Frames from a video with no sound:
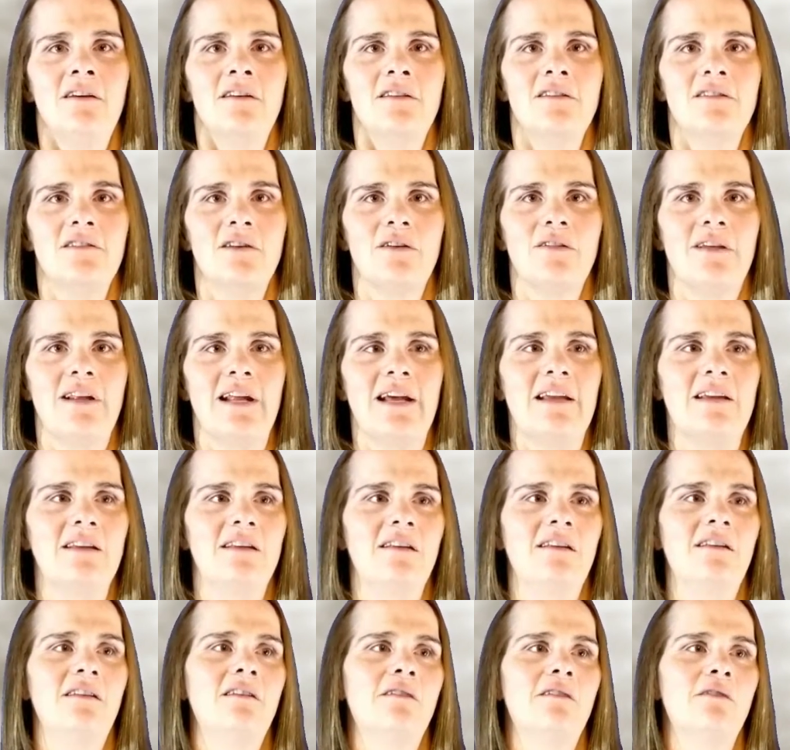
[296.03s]
so that I
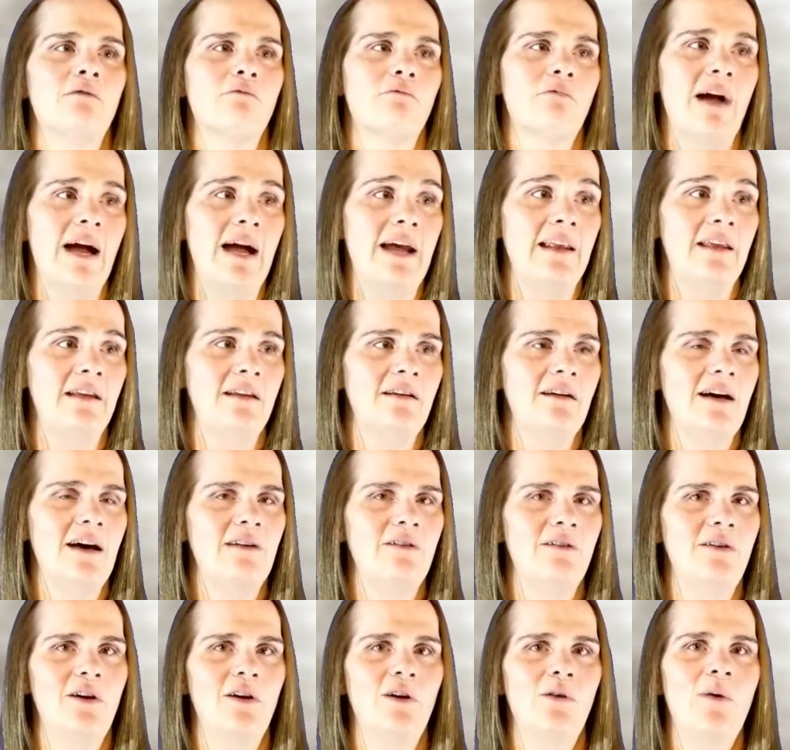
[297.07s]
can ride it. I
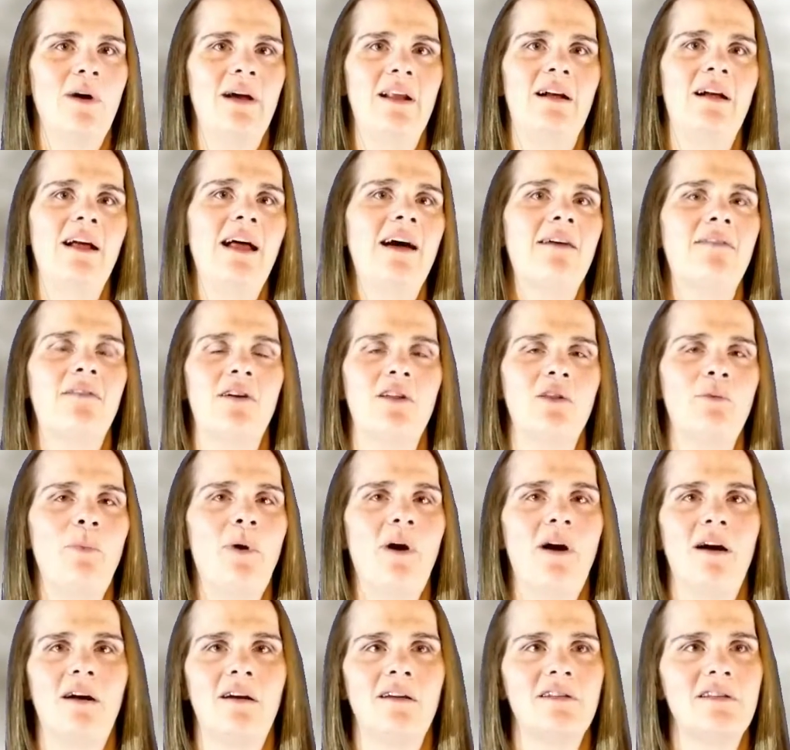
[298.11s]
don't know when I'll have all the
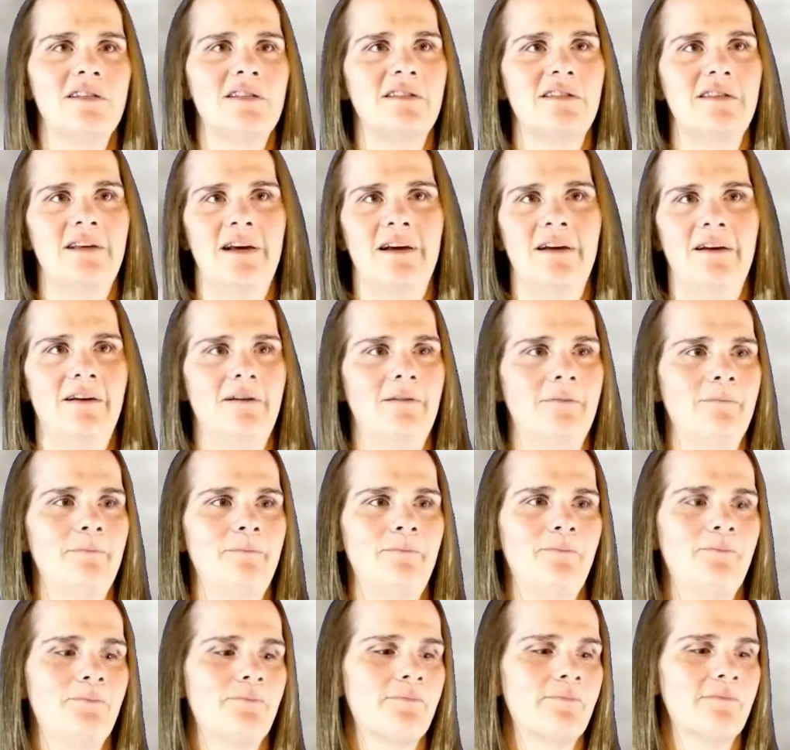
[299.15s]
parts. Um,
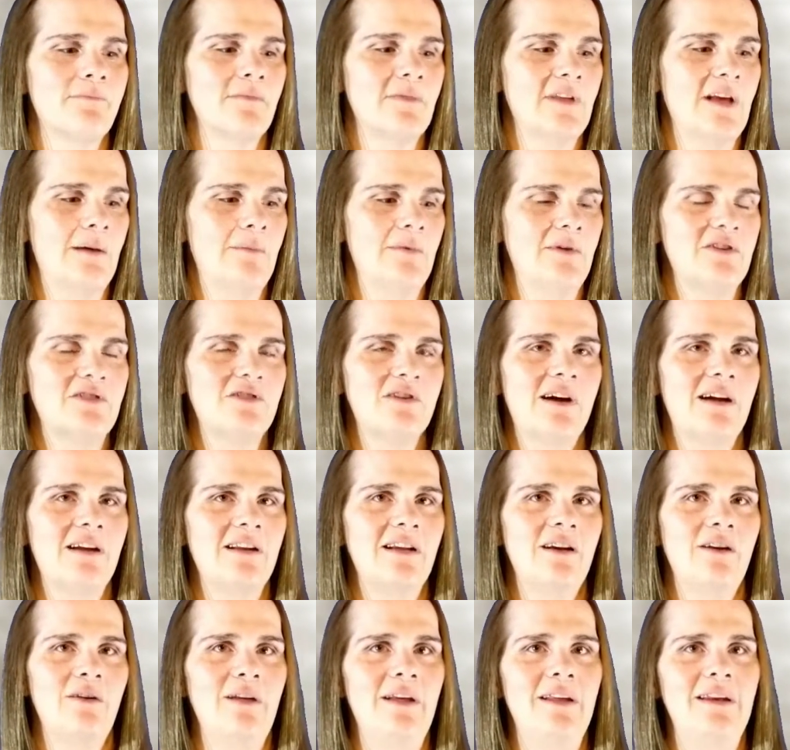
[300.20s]
I'm going to try and
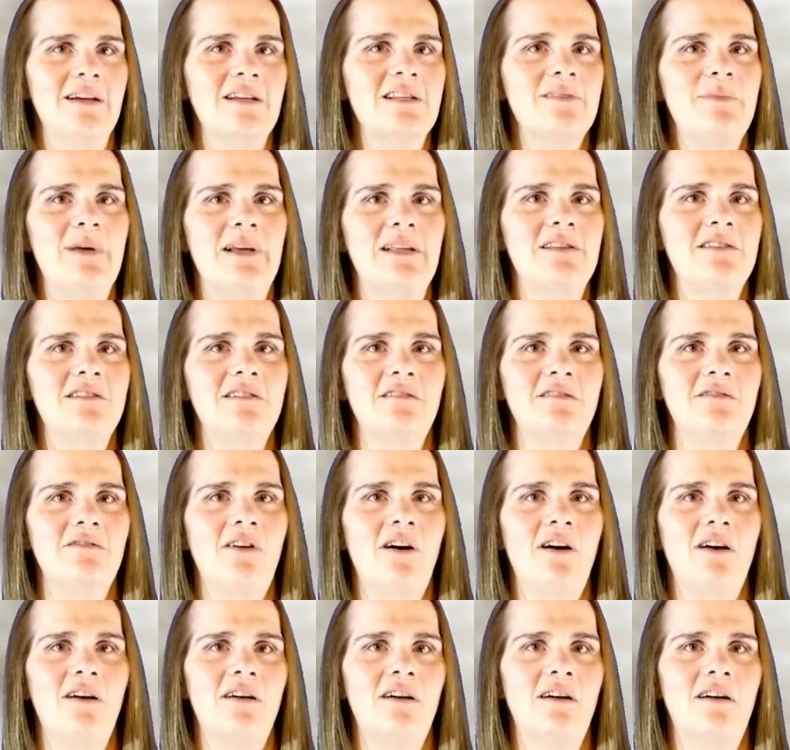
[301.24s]
go inexpensive
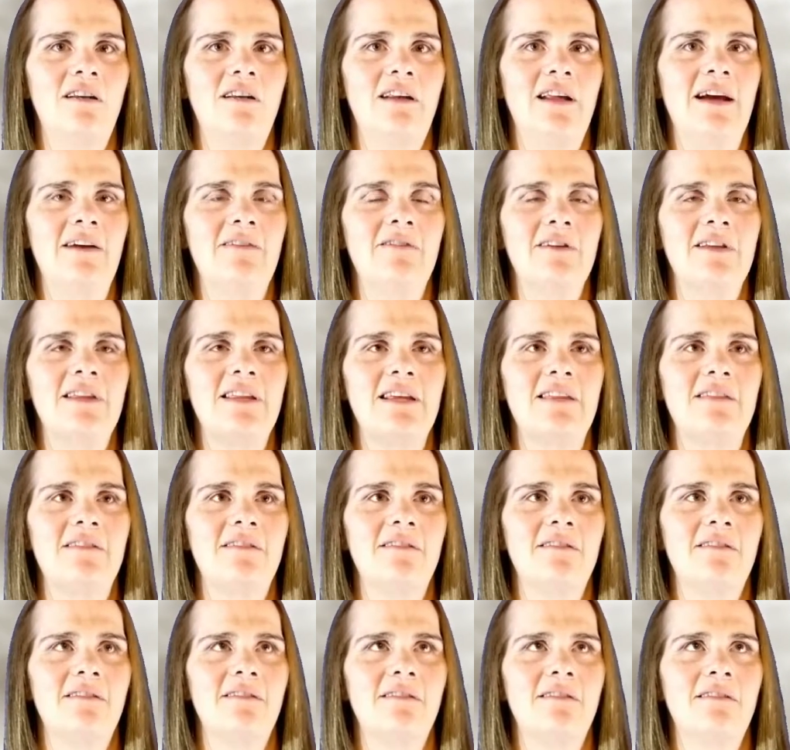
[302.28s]
on everything
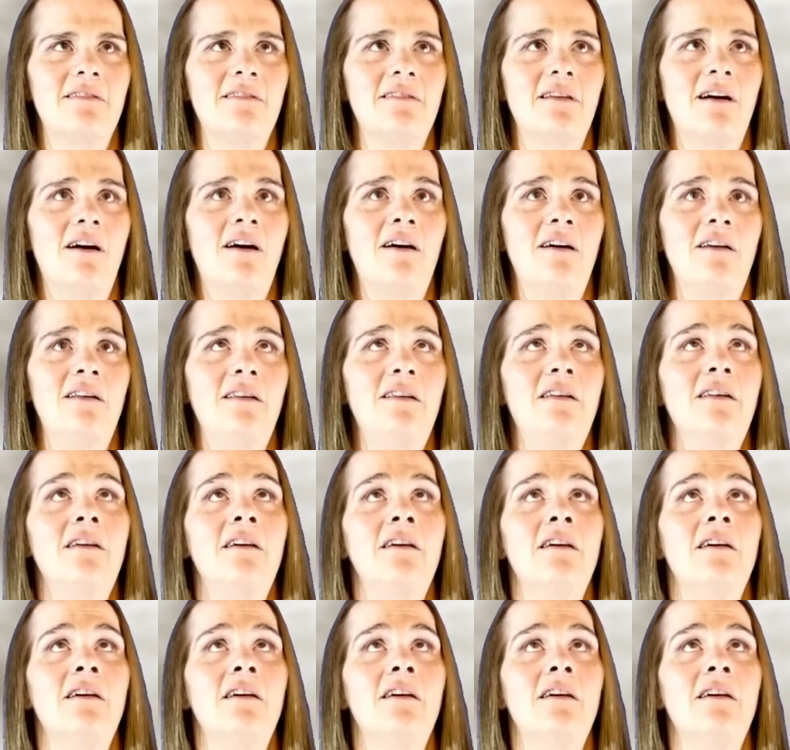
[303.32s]
on